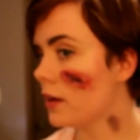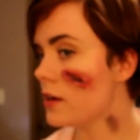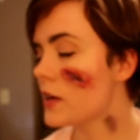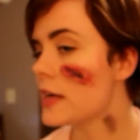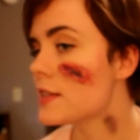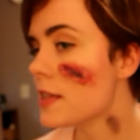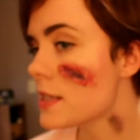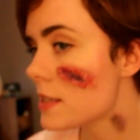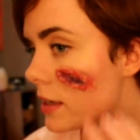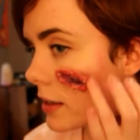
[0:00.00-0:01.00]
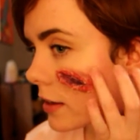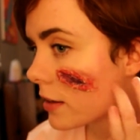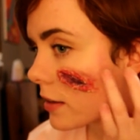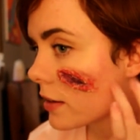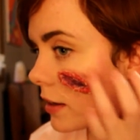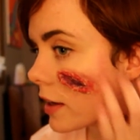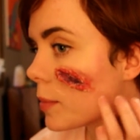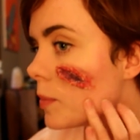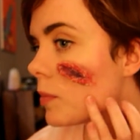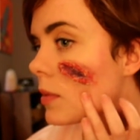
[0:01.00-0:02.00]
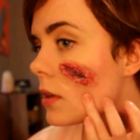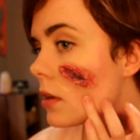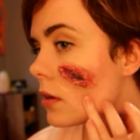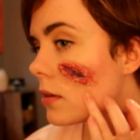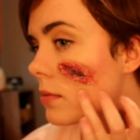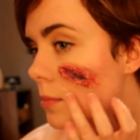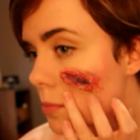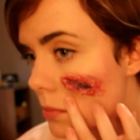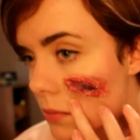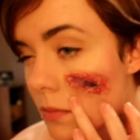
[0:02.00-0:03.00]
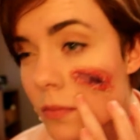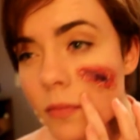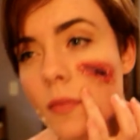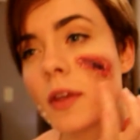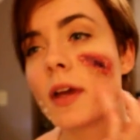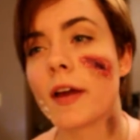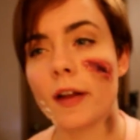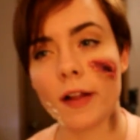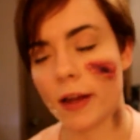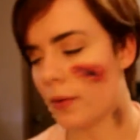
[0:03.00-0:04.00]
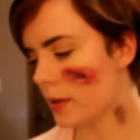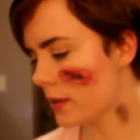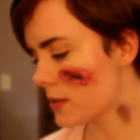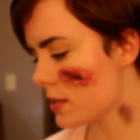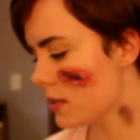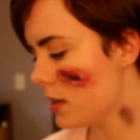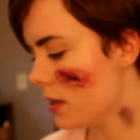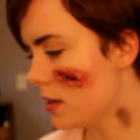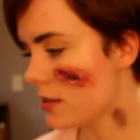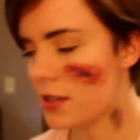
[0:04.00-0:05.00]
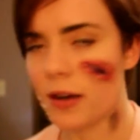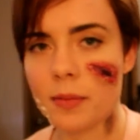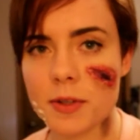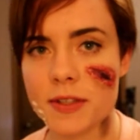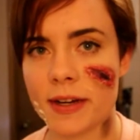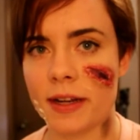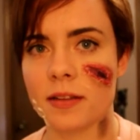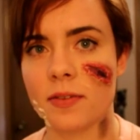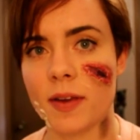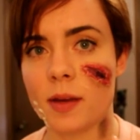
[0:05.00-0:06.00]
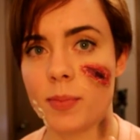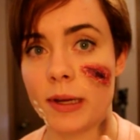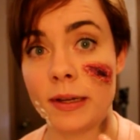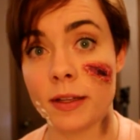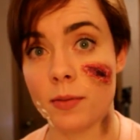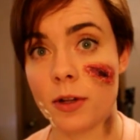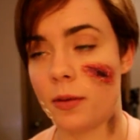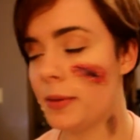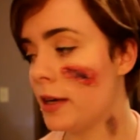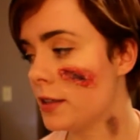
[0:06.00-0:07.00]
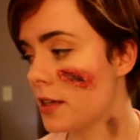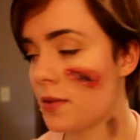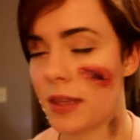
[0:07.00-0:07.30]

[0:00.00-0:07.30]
Okay, so that's done, and I kind of like how it looks. So now I'm just gonna add the fake blood, and then we'll be all done with